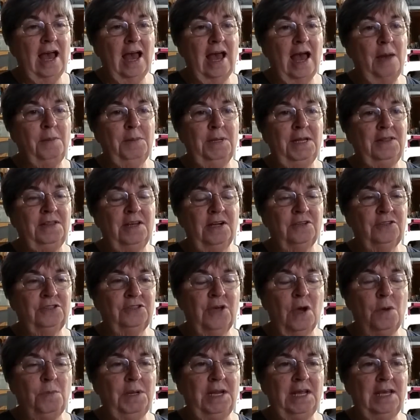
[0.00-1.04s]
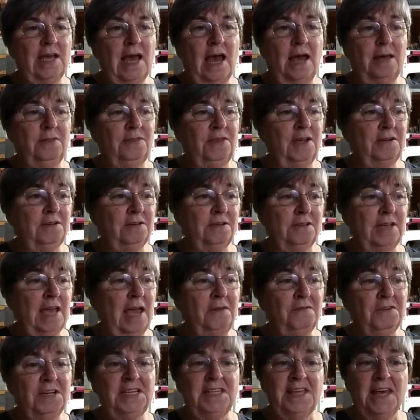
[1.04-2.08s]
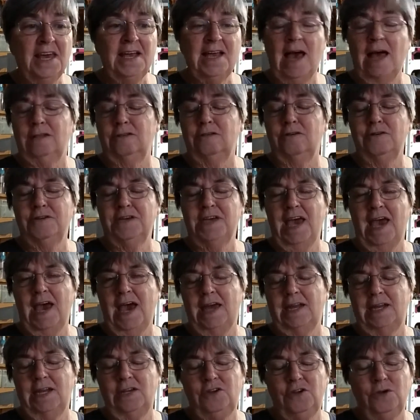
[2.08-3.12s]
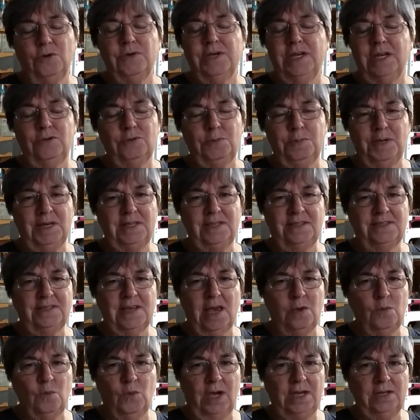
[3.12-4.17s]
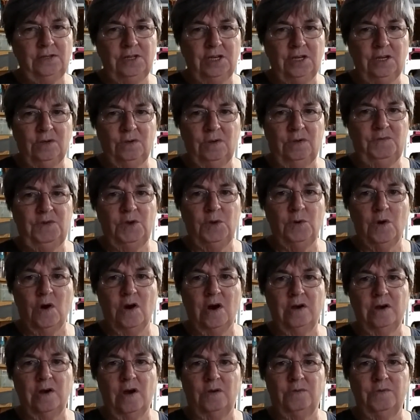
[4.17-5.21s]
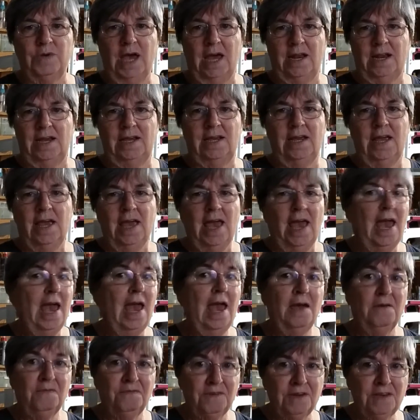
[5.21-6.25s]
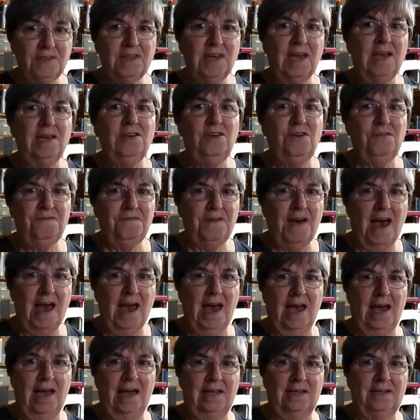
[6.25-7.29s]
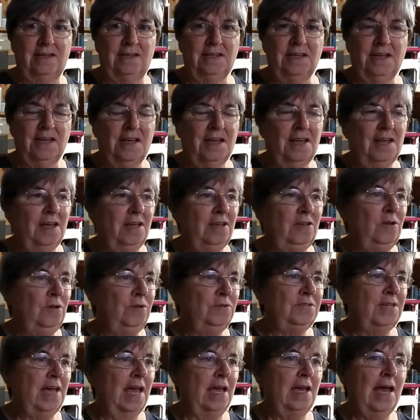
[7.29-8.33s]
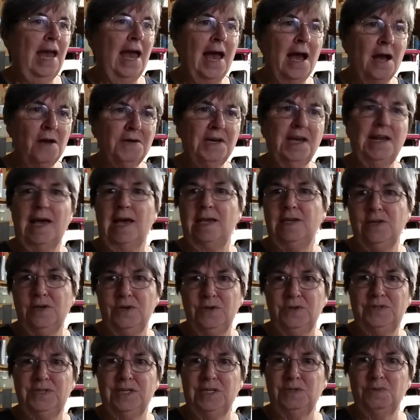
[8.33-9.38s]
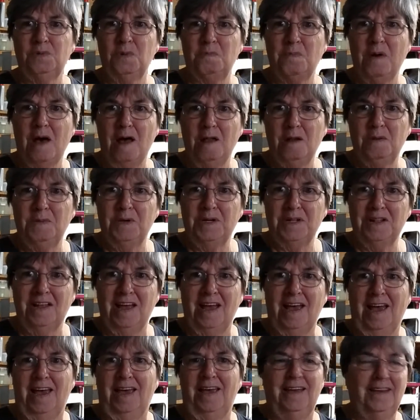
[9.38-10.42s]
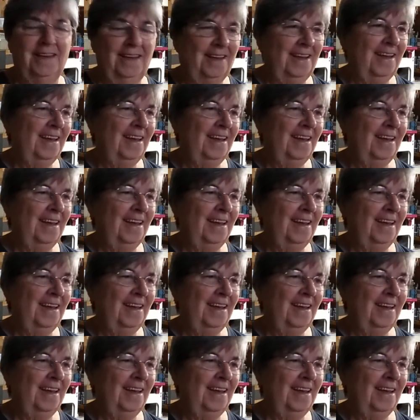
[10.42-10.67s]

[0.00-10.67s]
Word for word: I mean, there's so many, uh, there's everything I look at, and you'll get to be the same way too if you aren't already. Everything you find, you say, how can I use this with polymer clay?